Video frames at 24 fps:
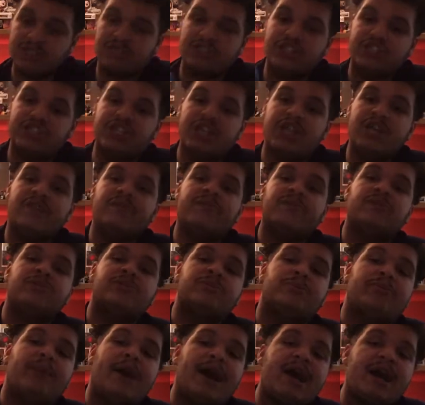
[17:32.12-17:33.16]
Jennifer's
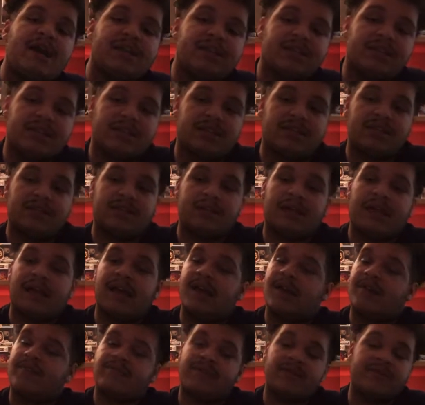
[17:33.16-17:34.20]
Body. I
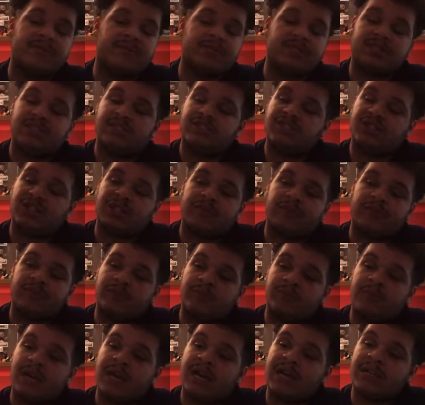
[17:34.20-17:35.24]
have never seen Jennifer's
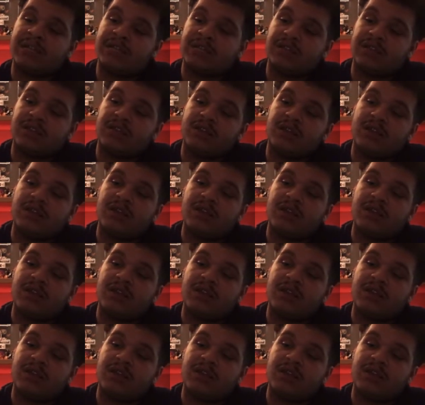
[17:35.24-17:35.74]
Body.